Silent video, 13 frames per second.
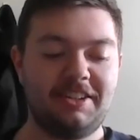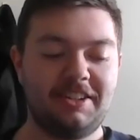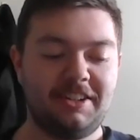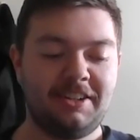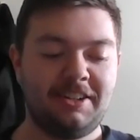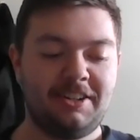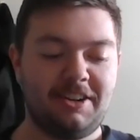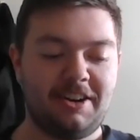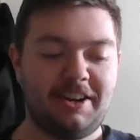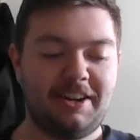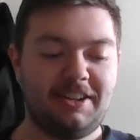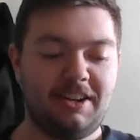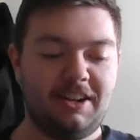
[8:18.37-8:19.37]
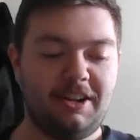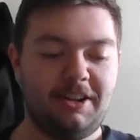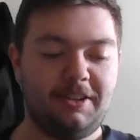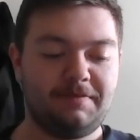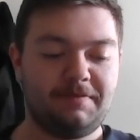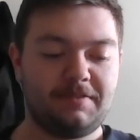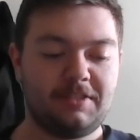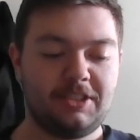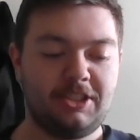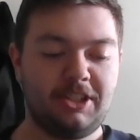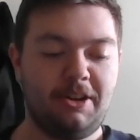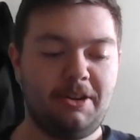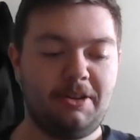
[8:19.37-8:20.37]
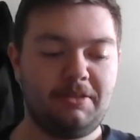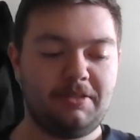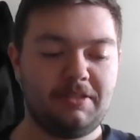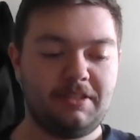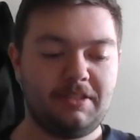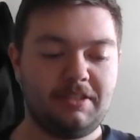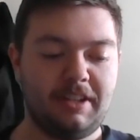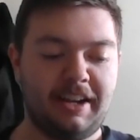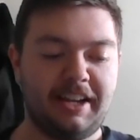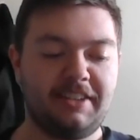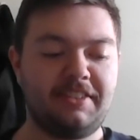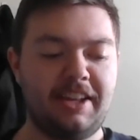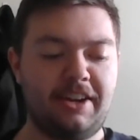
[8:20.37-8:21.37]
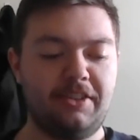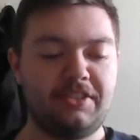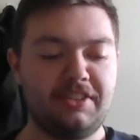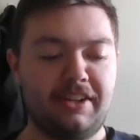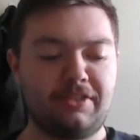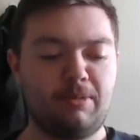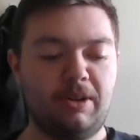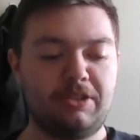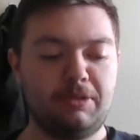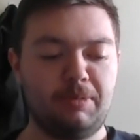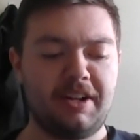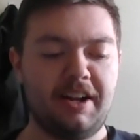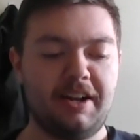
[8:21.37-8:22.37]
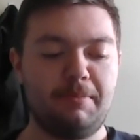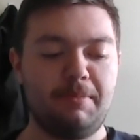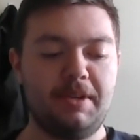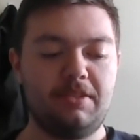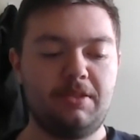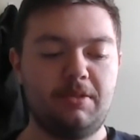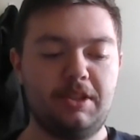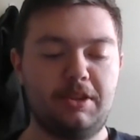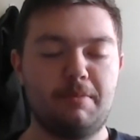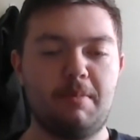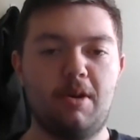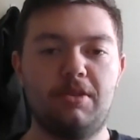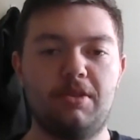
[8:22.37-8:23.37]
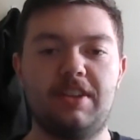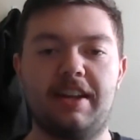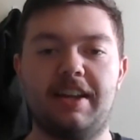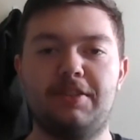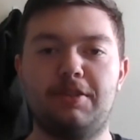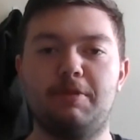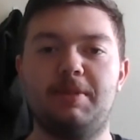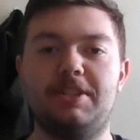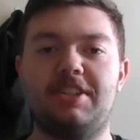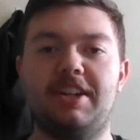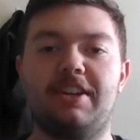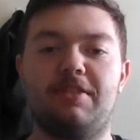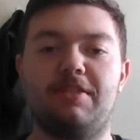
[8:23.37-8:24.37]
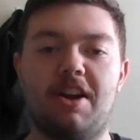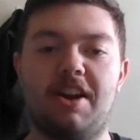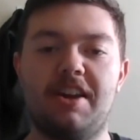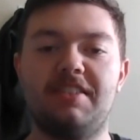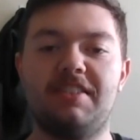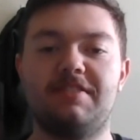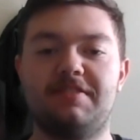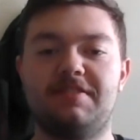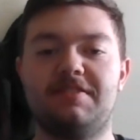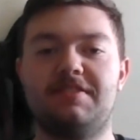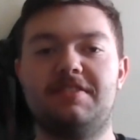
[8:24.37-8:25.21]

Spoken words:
Okay. All right. So I guess that goes to the next question. What kind of meat do you eat the most? I guess it would be chicken,